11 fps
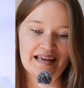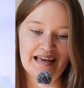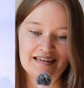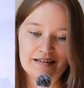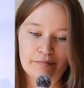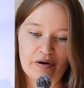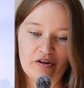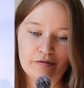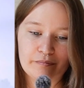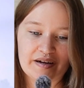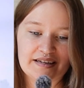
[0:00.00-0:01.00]
Candy
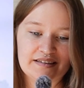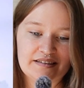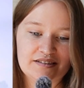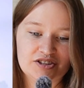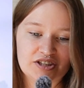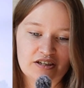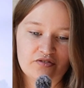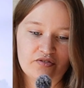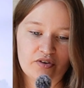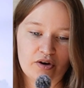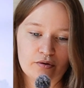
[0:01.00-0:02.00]
Bowl by
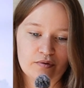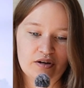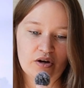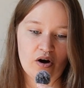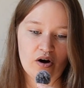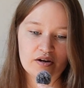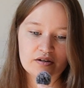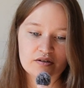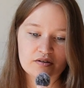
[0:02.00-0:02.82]
Jennifer Renaud